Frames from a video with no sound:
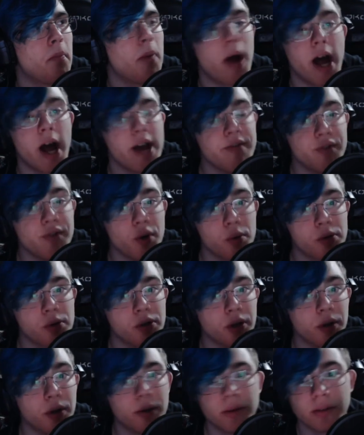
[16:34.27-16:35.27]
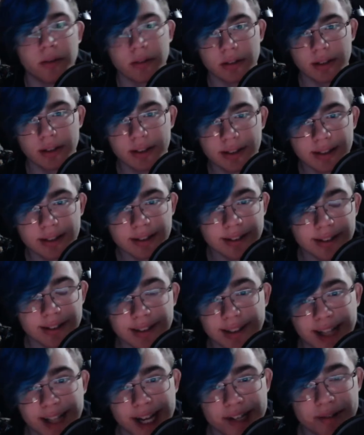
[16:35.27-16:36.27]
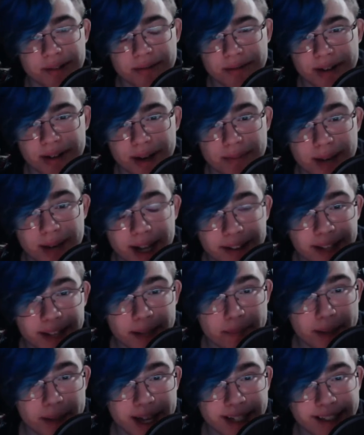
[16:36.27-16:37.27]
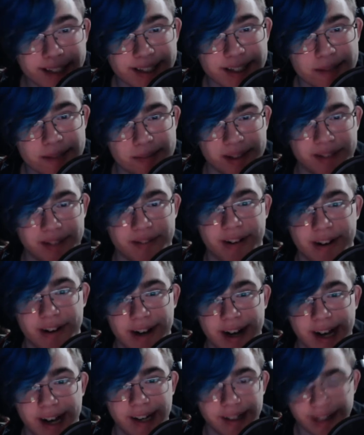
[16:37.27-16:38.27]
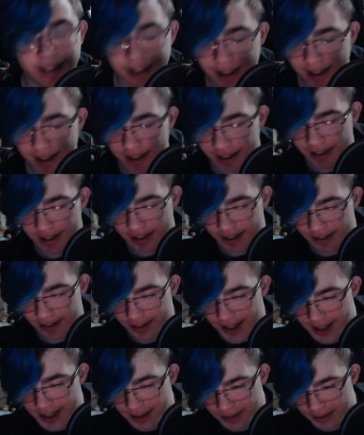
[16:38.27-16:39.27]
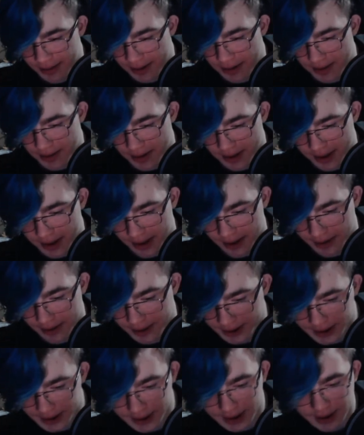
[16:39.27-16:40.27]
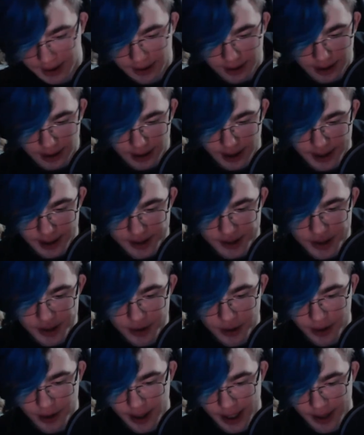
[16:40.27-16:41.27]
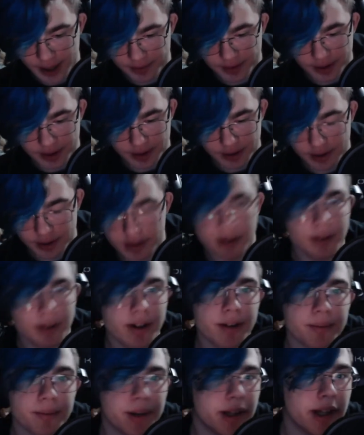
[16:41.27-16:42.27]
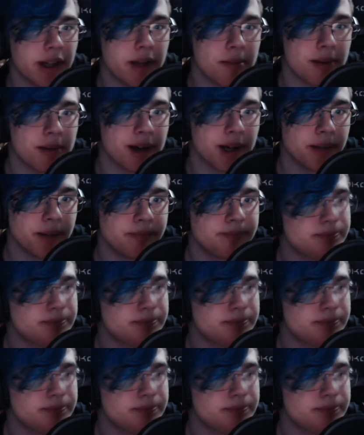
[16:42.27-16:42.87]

I have no clue. I'm not that bad a kid, believe it or not. I don't do a ton. All right. Do you cry often? No, not really, but